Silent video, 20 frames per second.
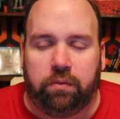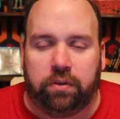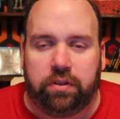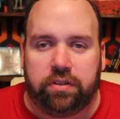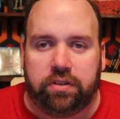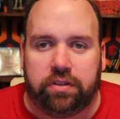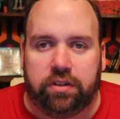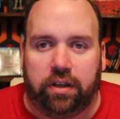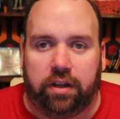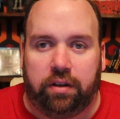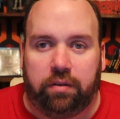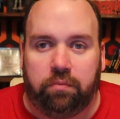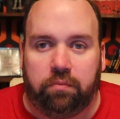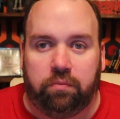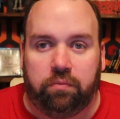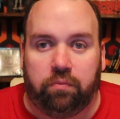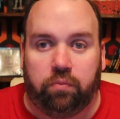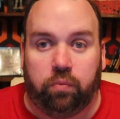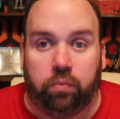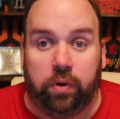was
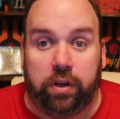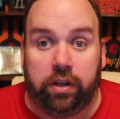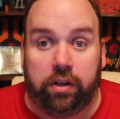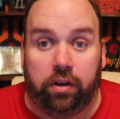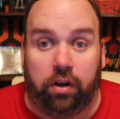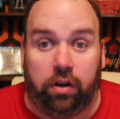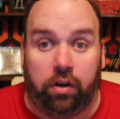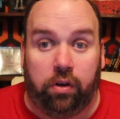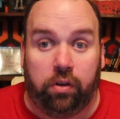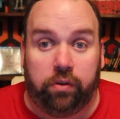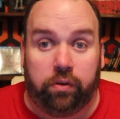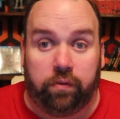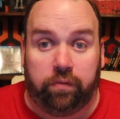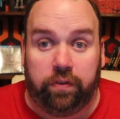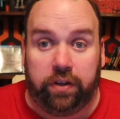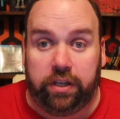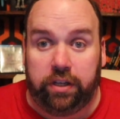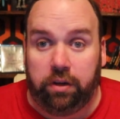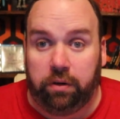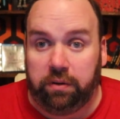when all their
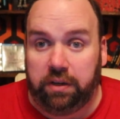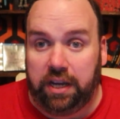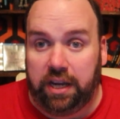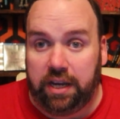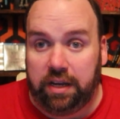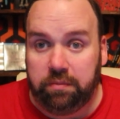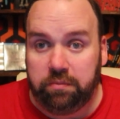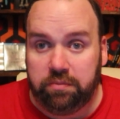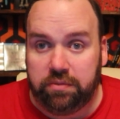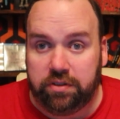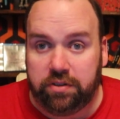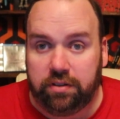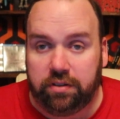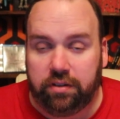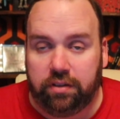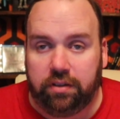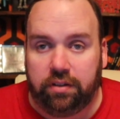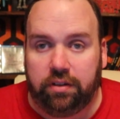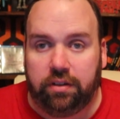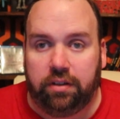video games
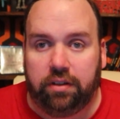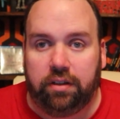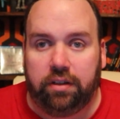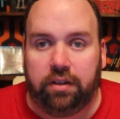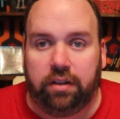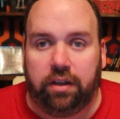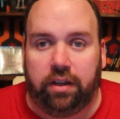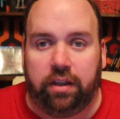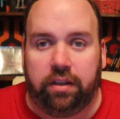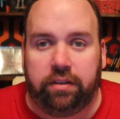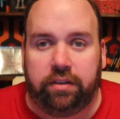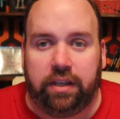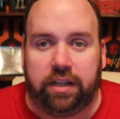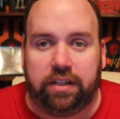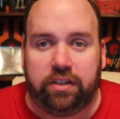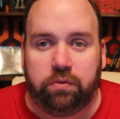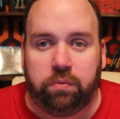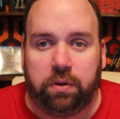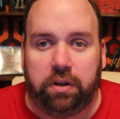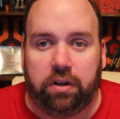and
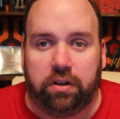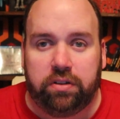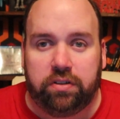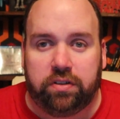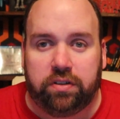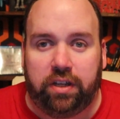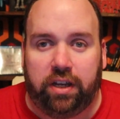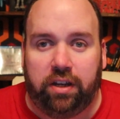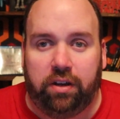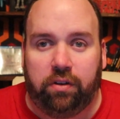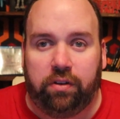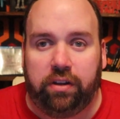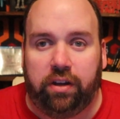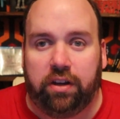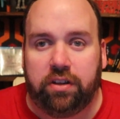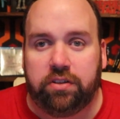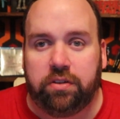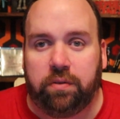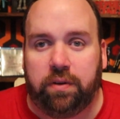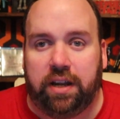things went on sale. They
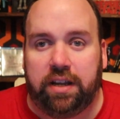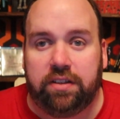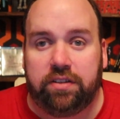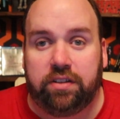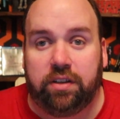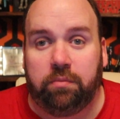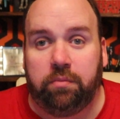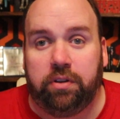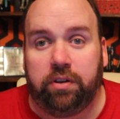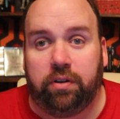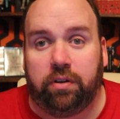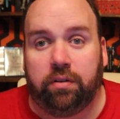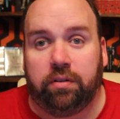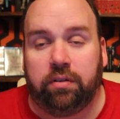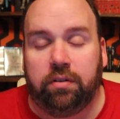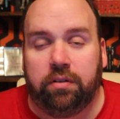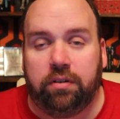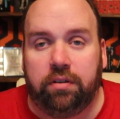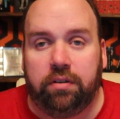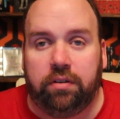also had some of their
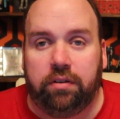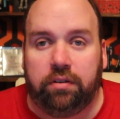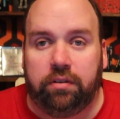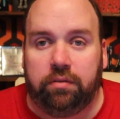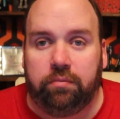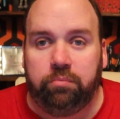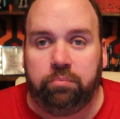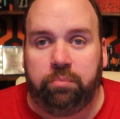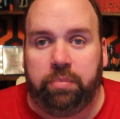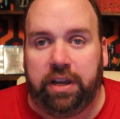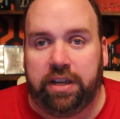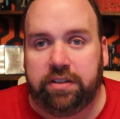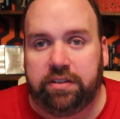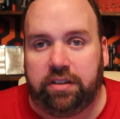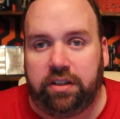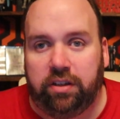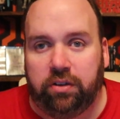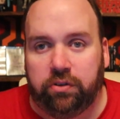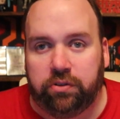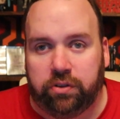
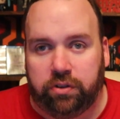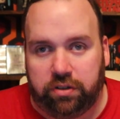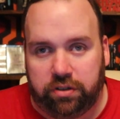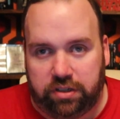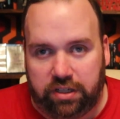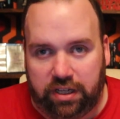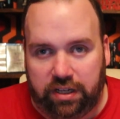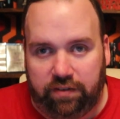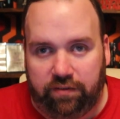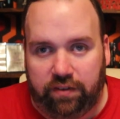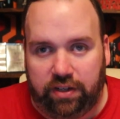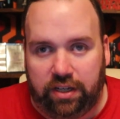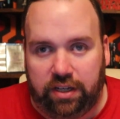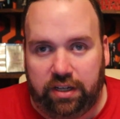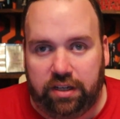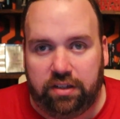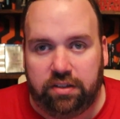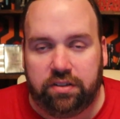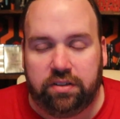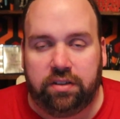best deals on
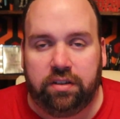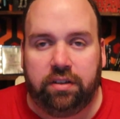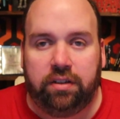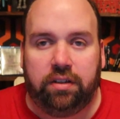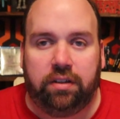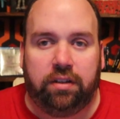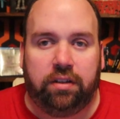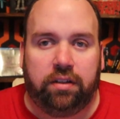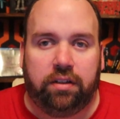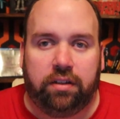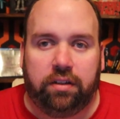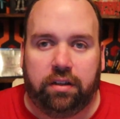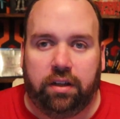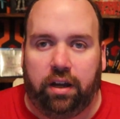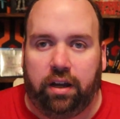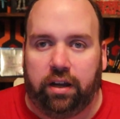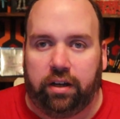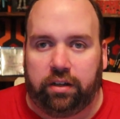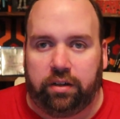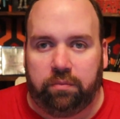TVs,
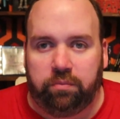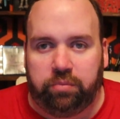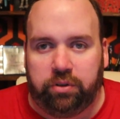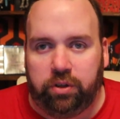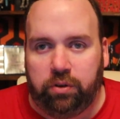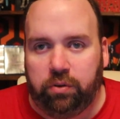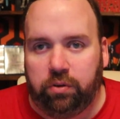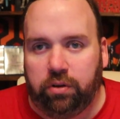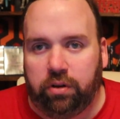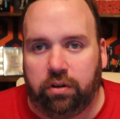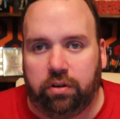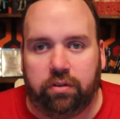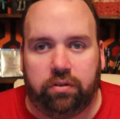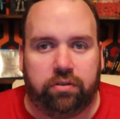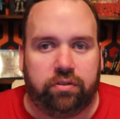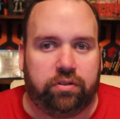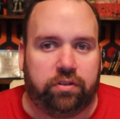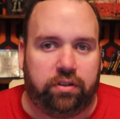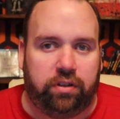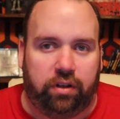
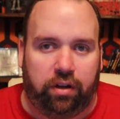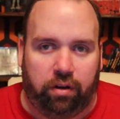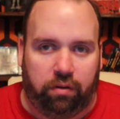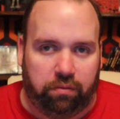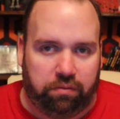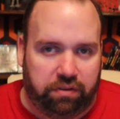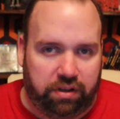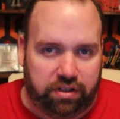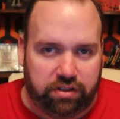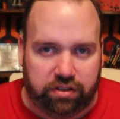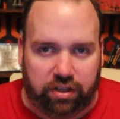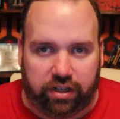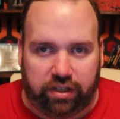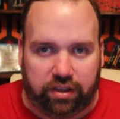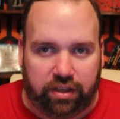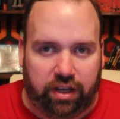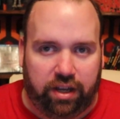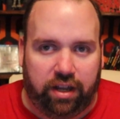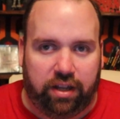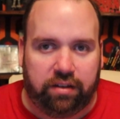computers, you know, things
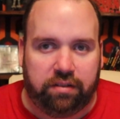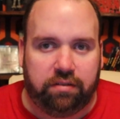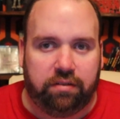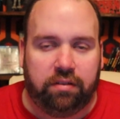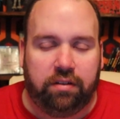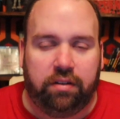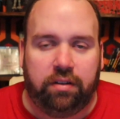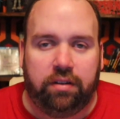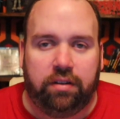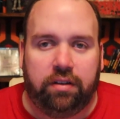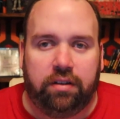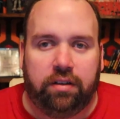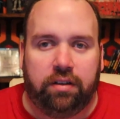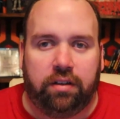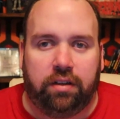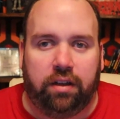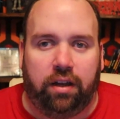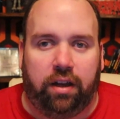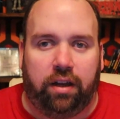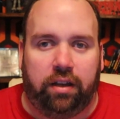like that.
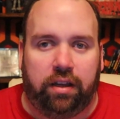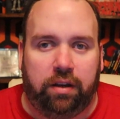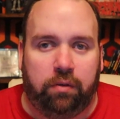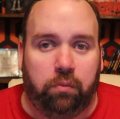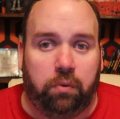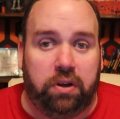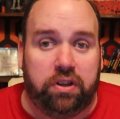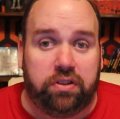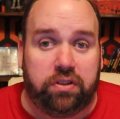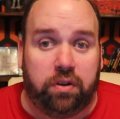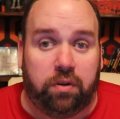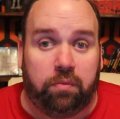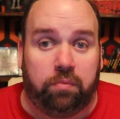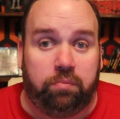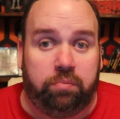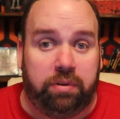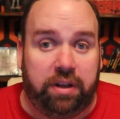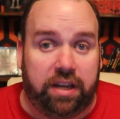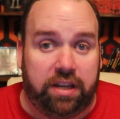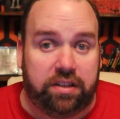It was their
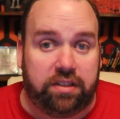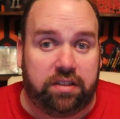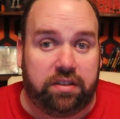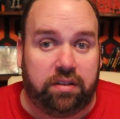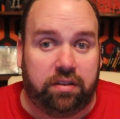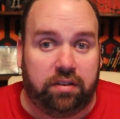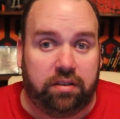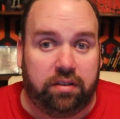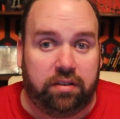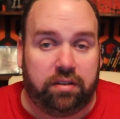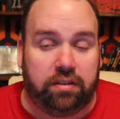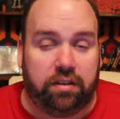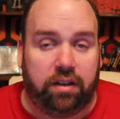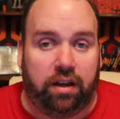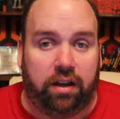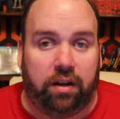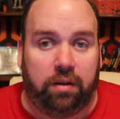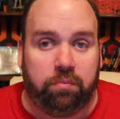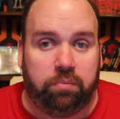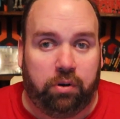best
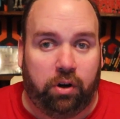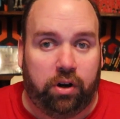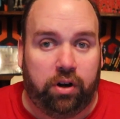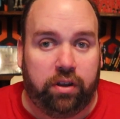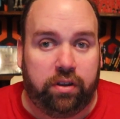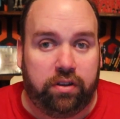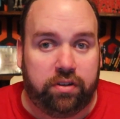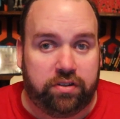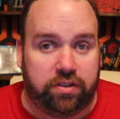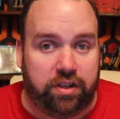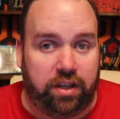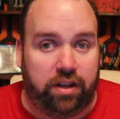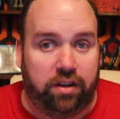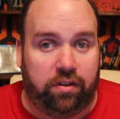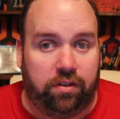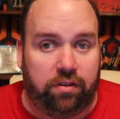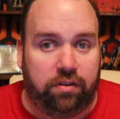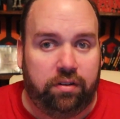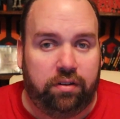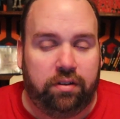part of the
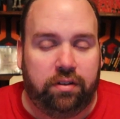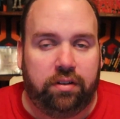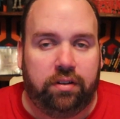sale,